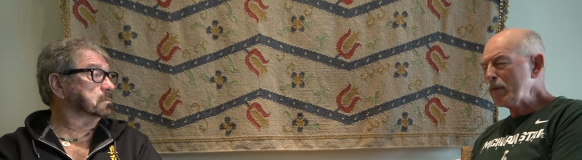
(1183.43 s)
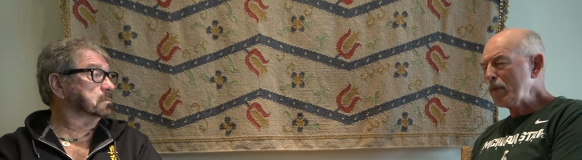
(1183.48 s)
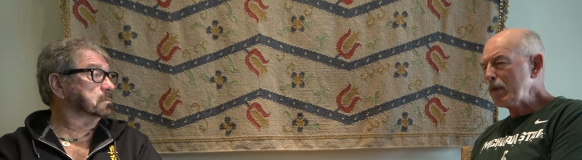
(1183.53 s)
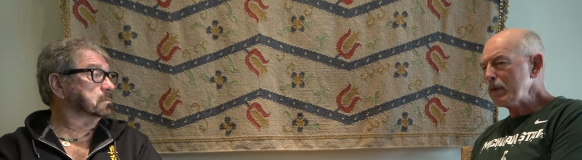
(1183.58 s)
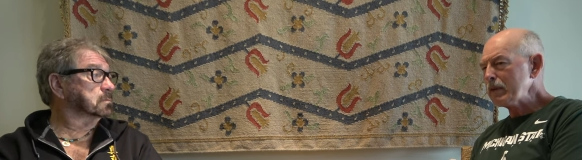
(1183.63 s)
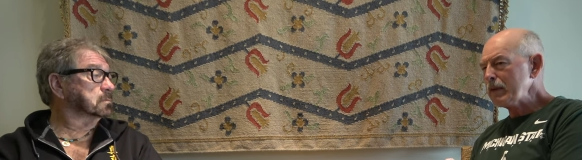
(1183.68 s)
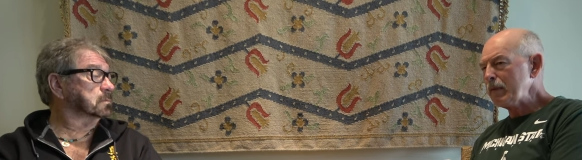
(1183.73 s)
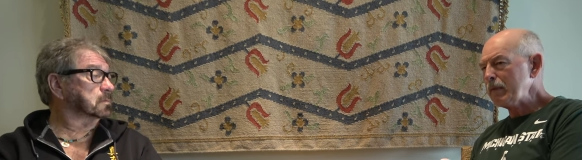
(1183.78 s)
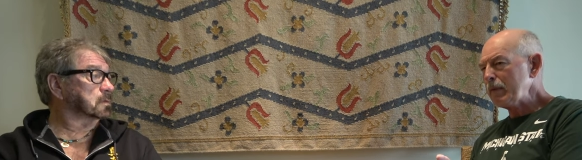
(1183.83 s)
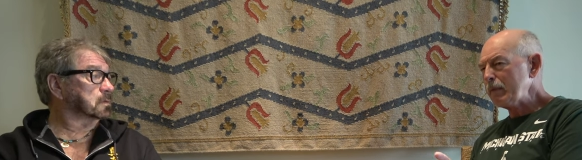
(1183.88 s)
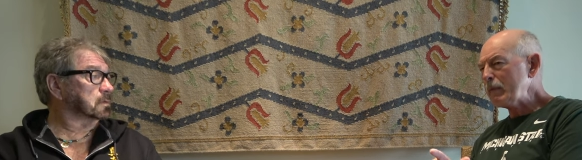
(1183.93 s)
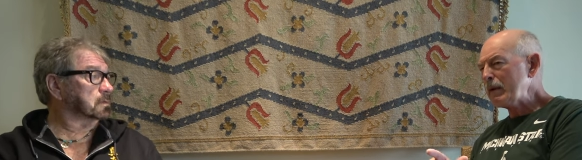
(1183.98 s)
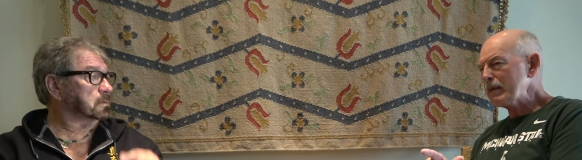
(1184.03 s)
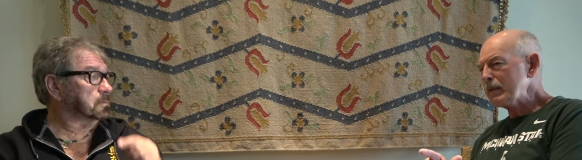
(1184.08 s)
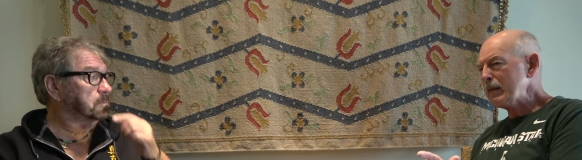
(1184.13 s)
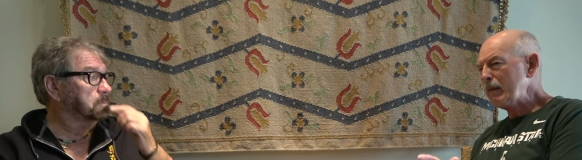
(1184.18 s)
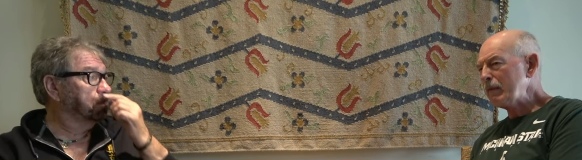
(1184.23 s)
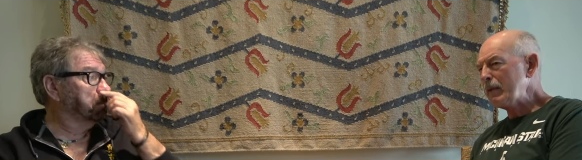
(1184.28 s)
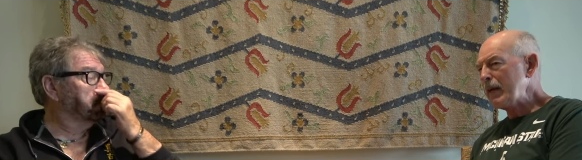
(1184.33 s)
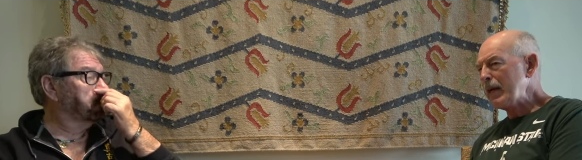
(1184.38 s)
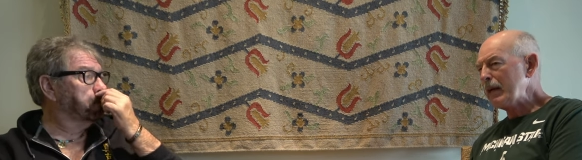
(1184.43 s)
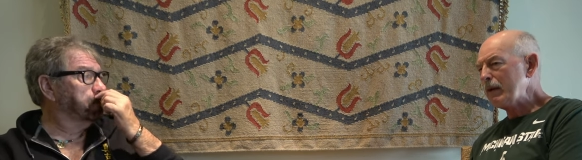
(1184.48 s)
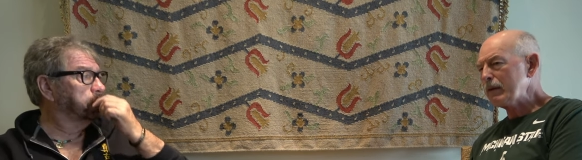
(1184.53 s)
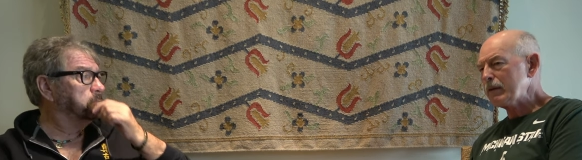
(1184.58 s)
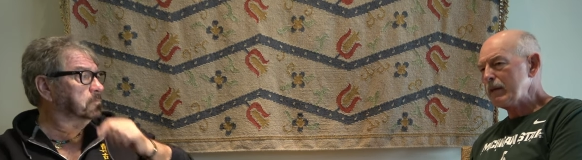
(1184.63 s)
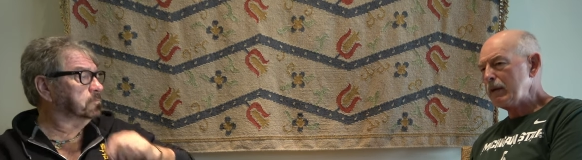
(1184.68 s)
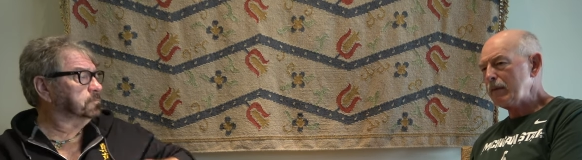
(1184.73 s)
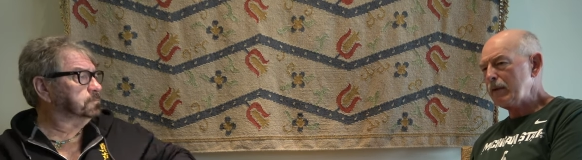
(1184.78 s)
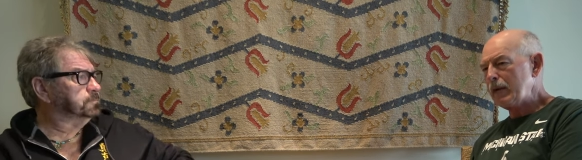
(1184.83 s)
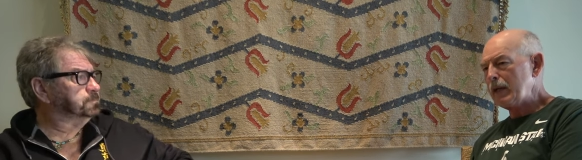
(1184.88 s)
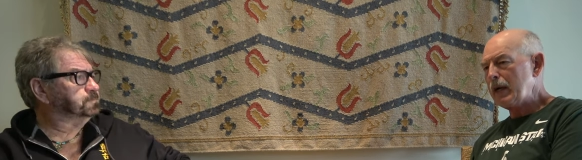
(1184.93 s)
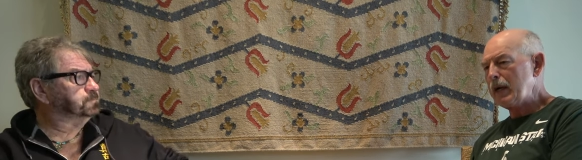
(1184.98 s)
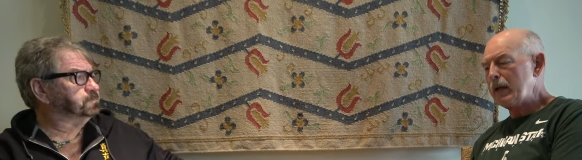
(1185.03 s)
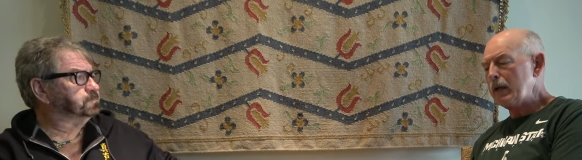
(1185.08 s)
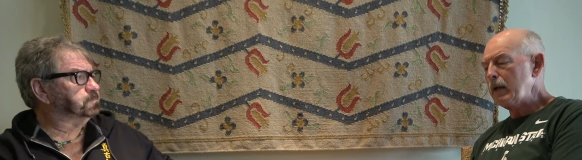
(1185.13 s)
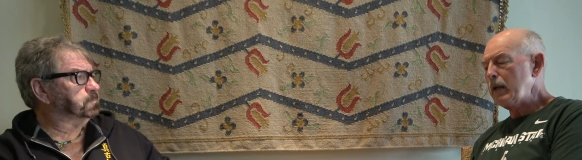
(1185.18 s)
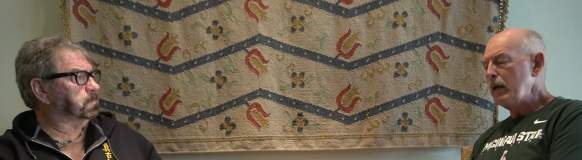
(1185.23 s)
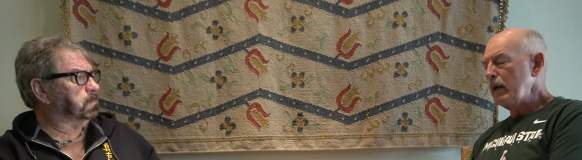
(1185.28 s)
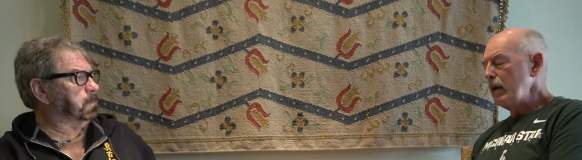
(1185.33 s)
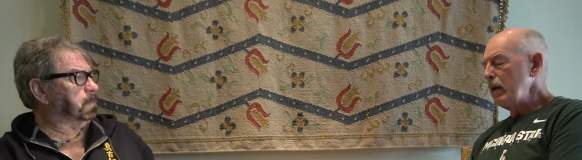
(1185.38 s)
Speaker 1: before seventy, about seventy-eight or
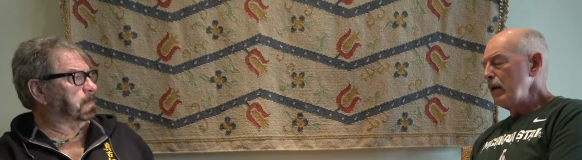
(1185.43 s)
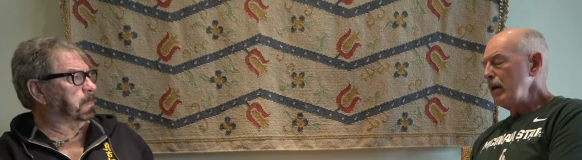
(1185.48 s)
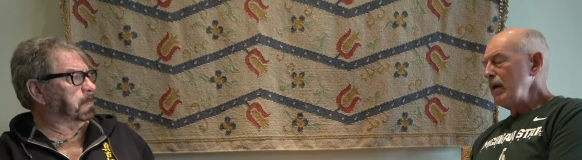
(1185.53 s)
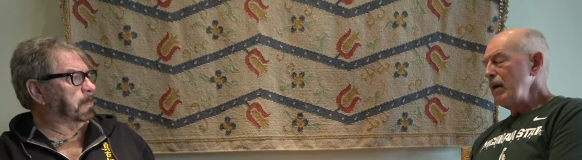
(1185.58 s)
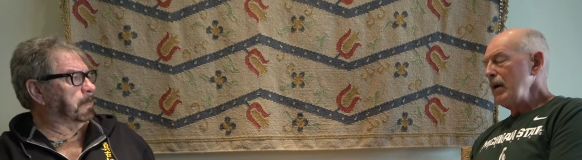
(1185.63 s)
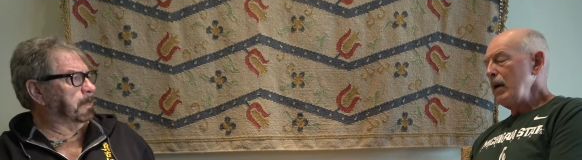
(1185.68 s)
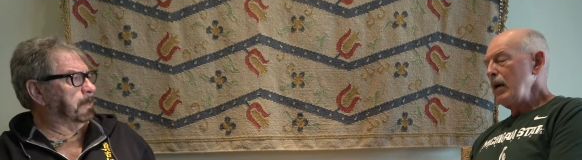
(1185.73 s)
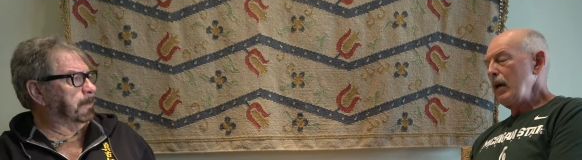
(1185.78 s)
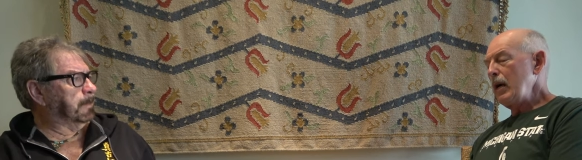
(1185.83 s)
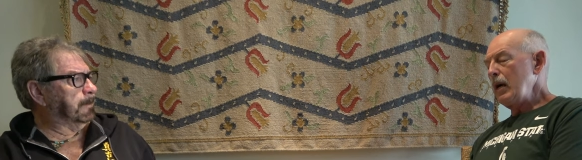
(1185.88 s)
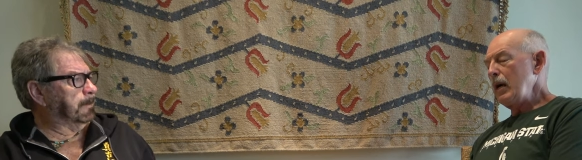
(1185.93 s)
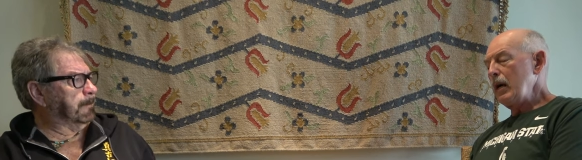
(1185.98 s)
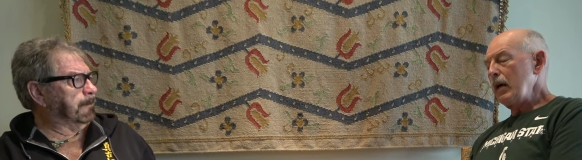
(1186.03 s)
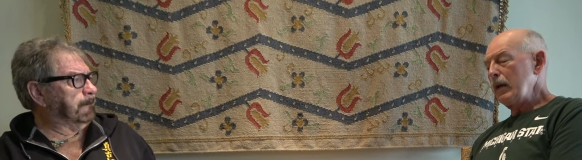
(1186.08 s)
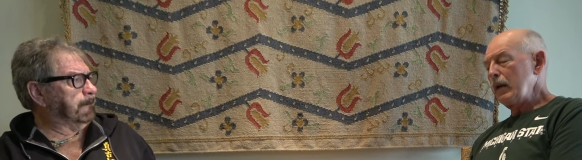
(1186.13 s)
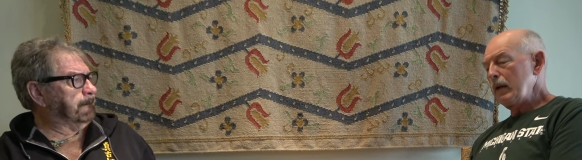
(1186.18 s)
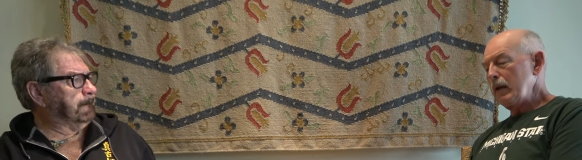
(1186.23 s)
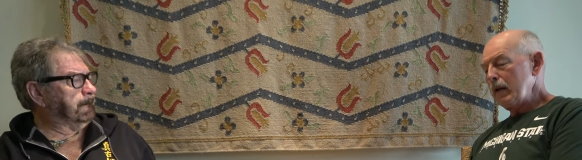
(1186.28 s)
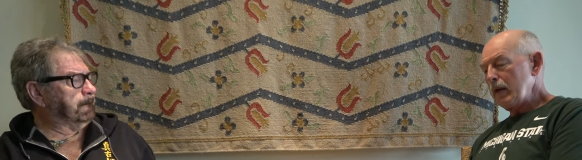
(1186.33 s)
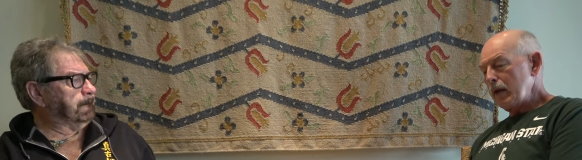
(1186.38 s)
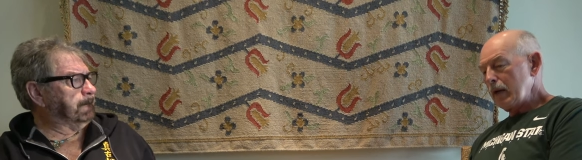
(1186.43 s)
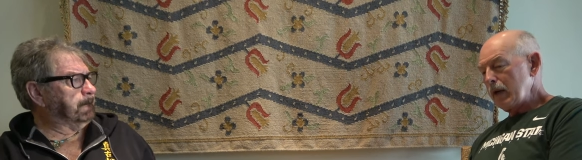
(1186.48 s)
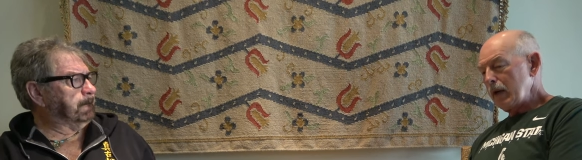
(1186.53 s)
seventy-nine, and